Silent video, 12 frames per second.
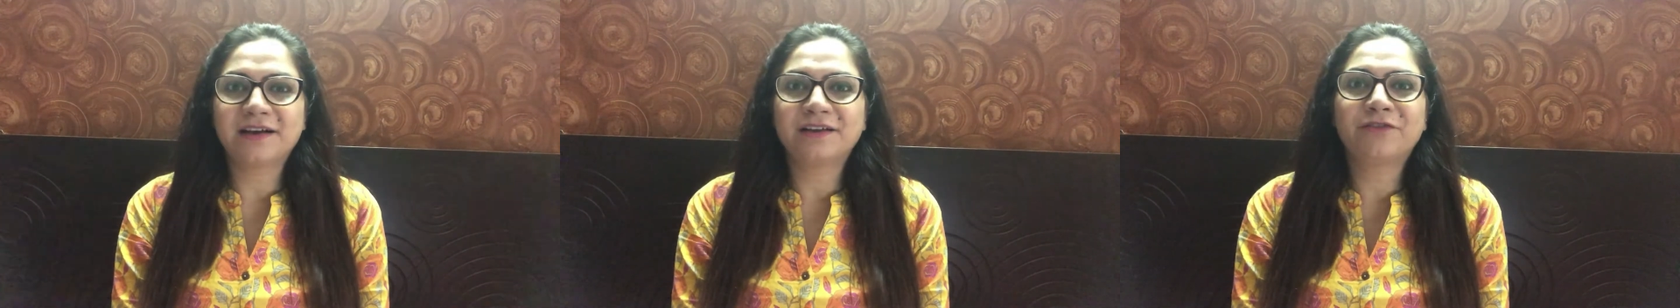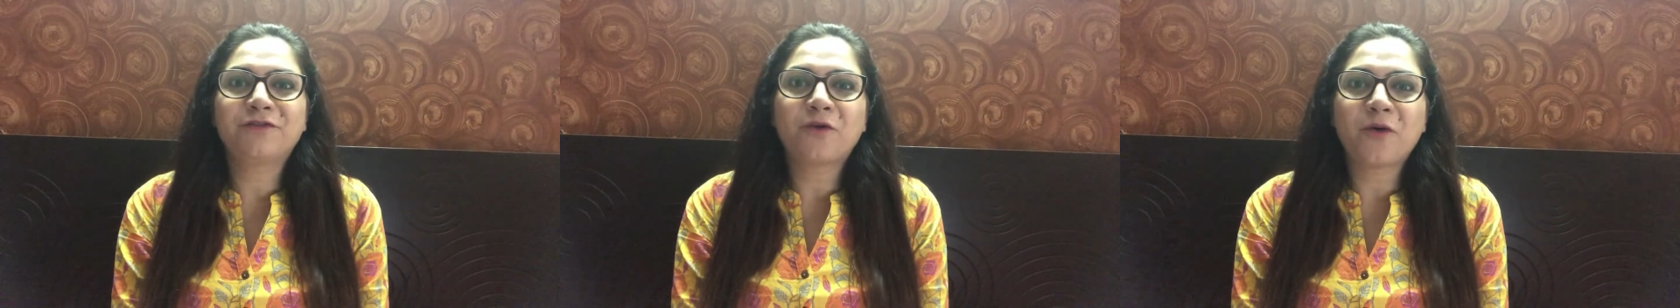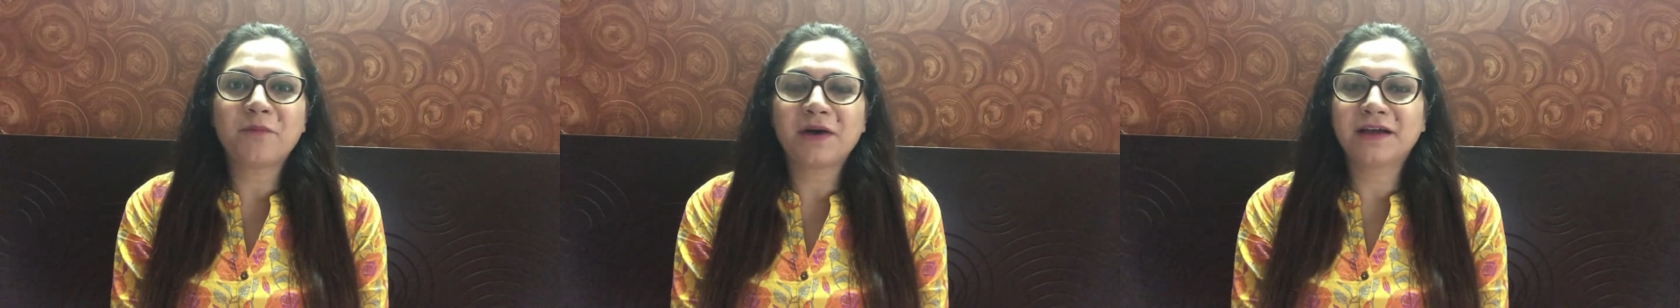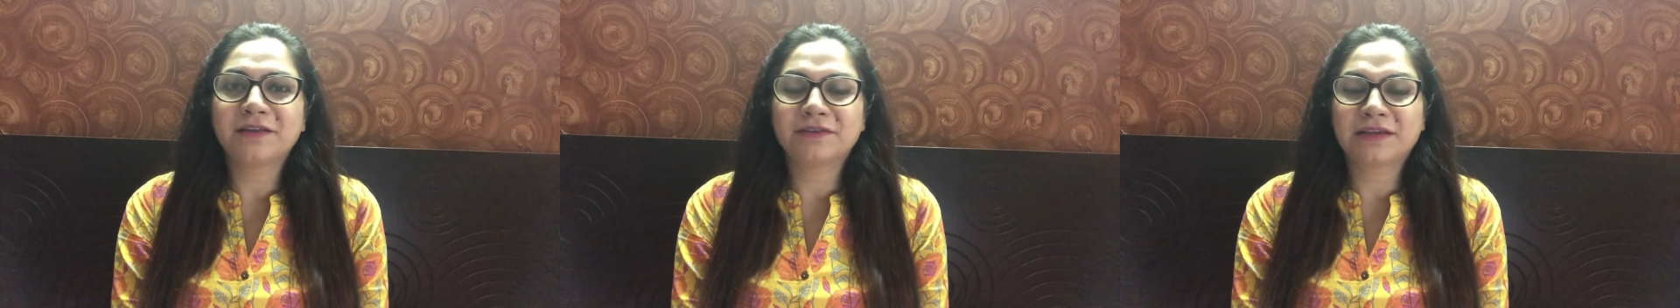a four
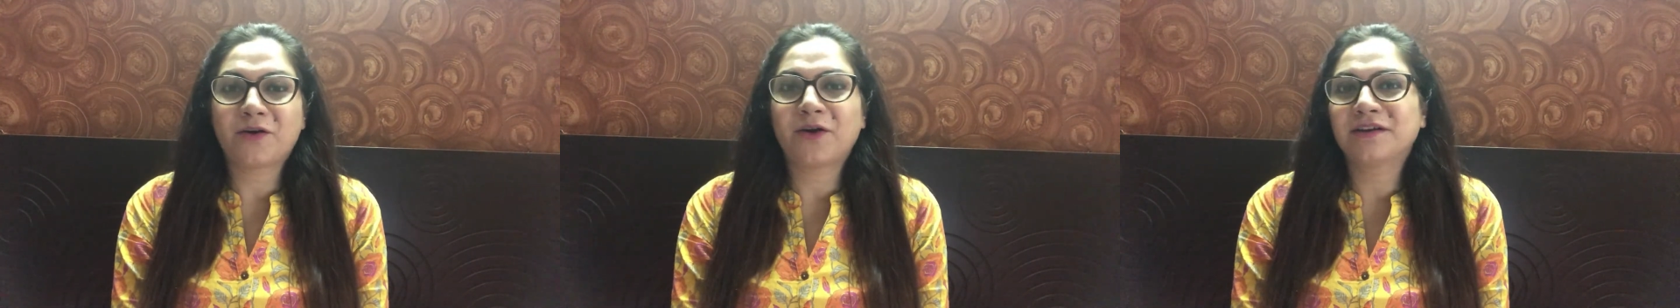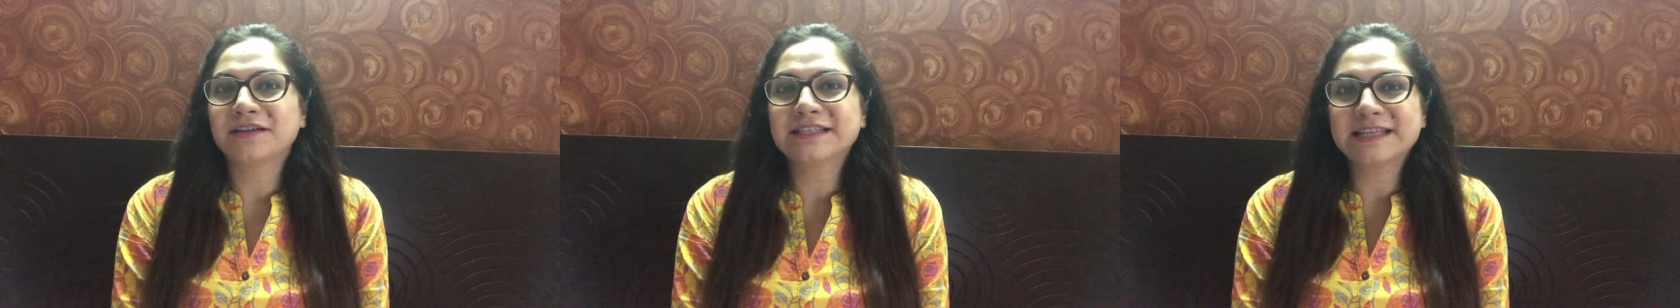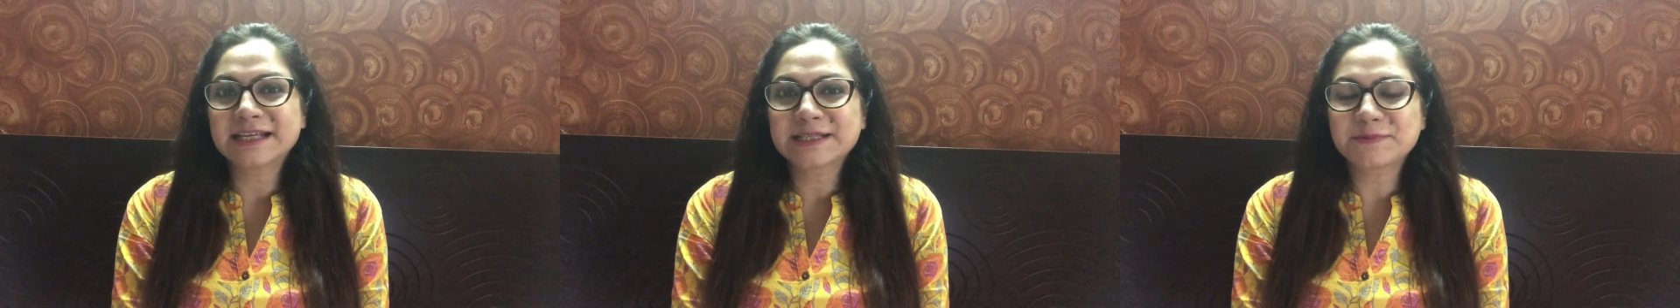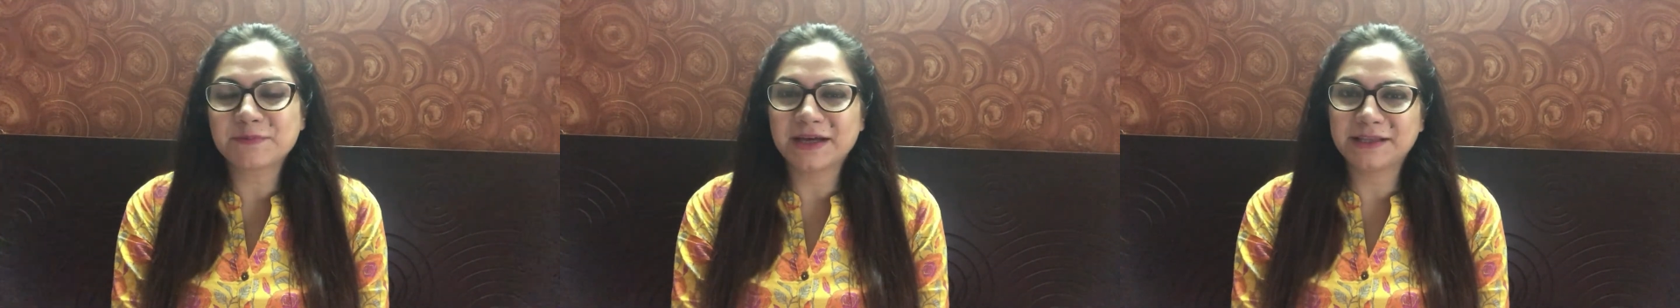month or a
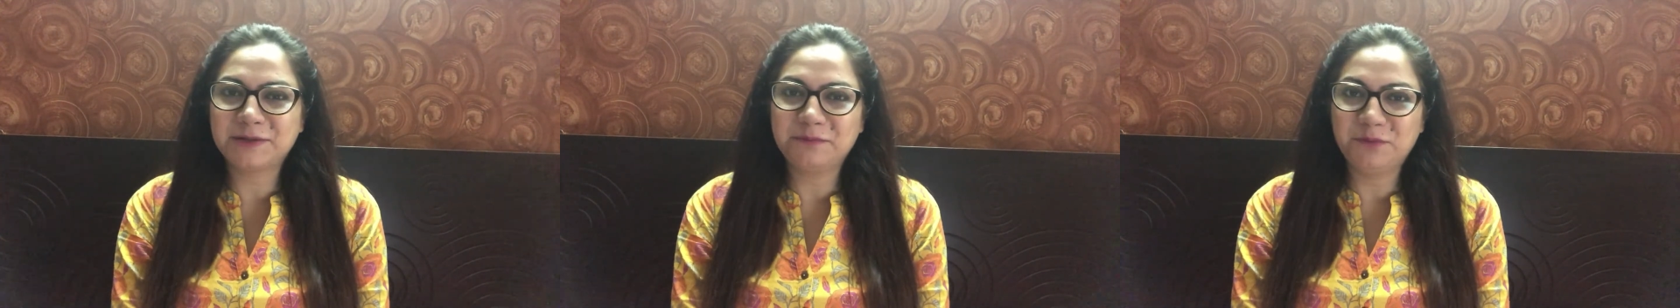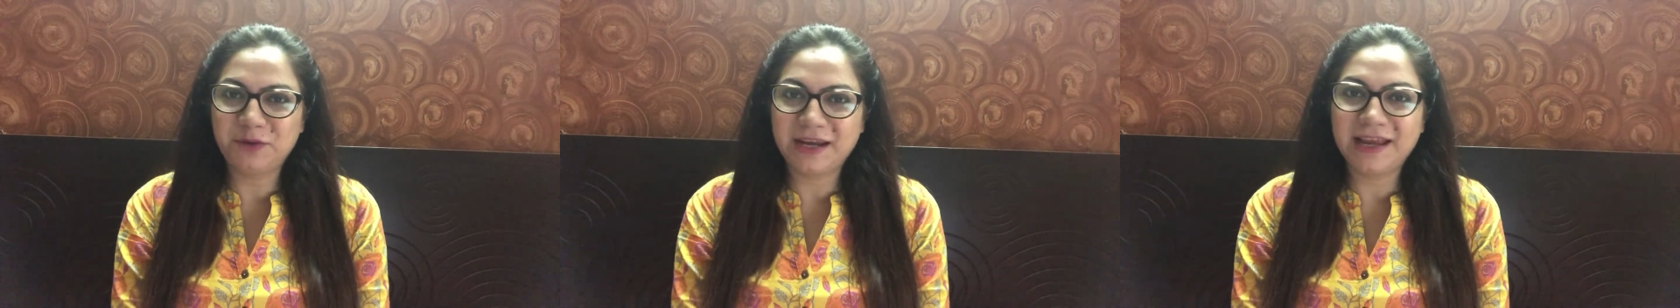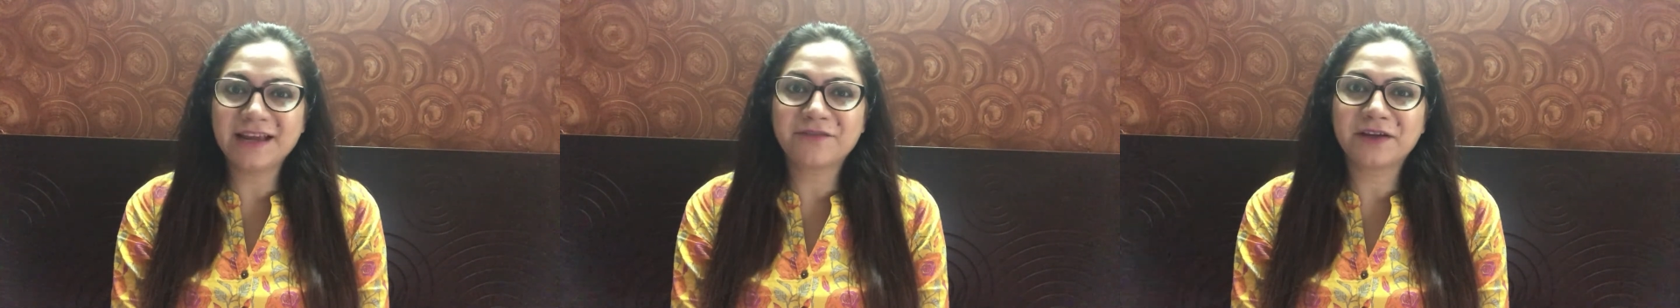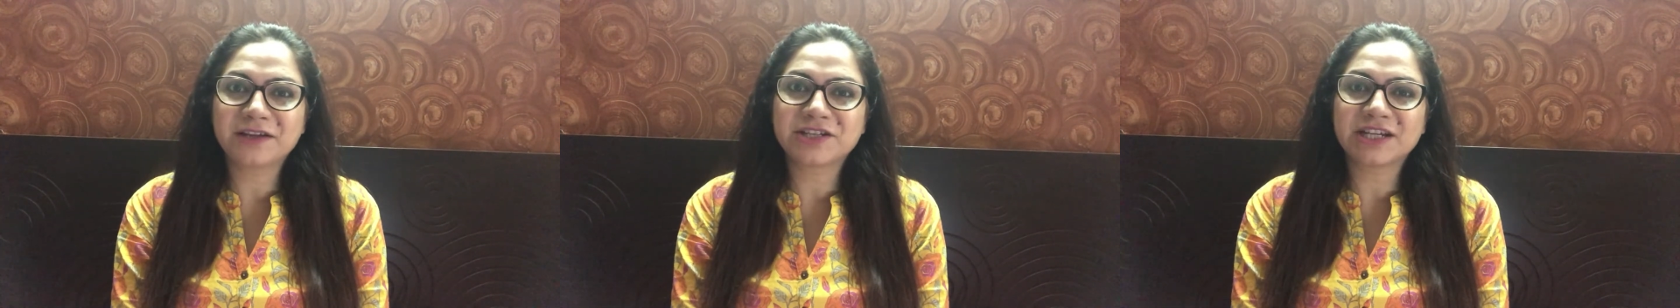six month break
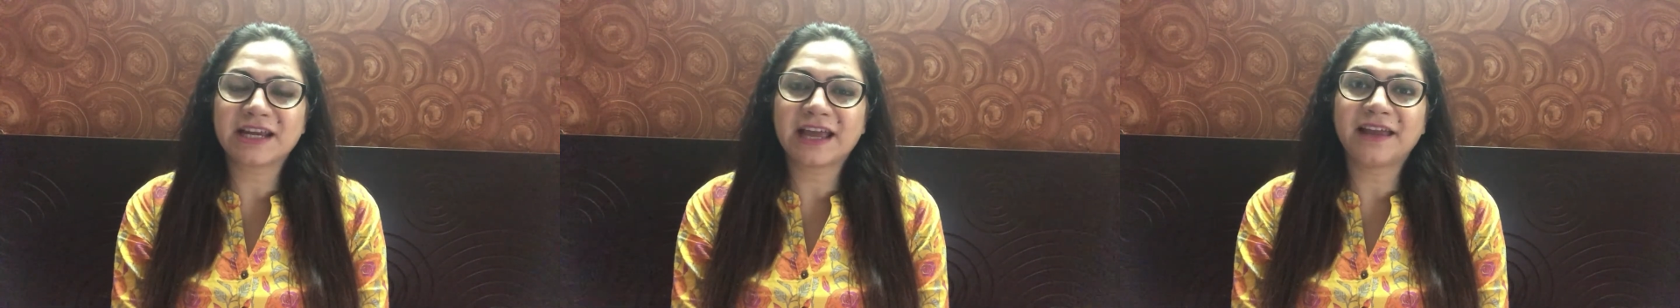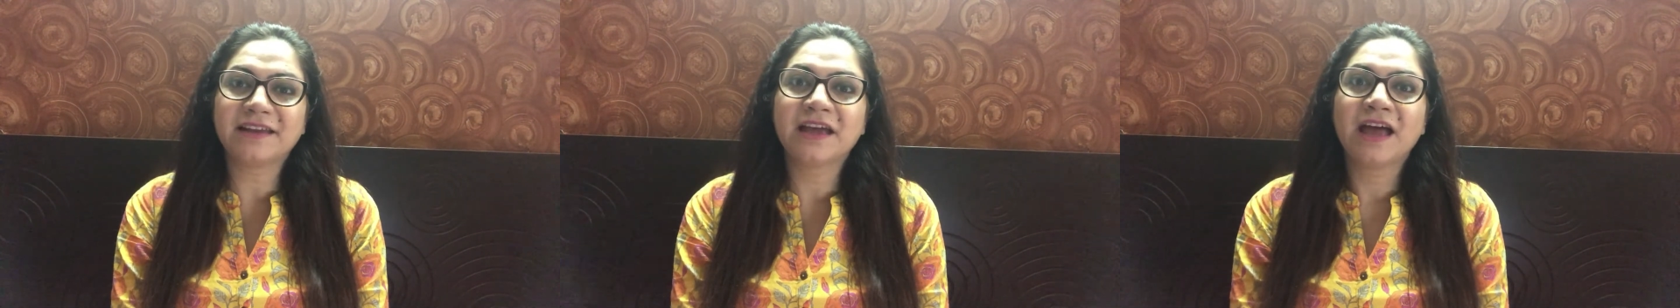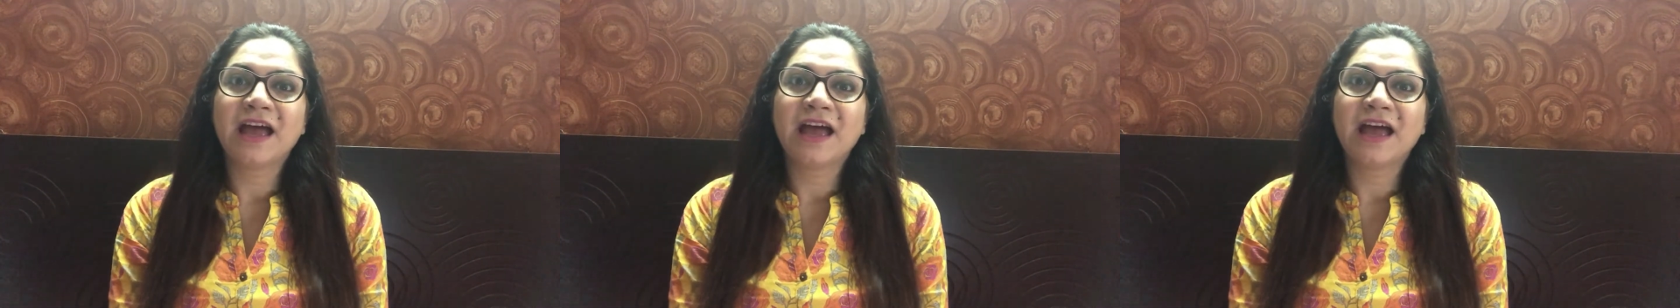where she can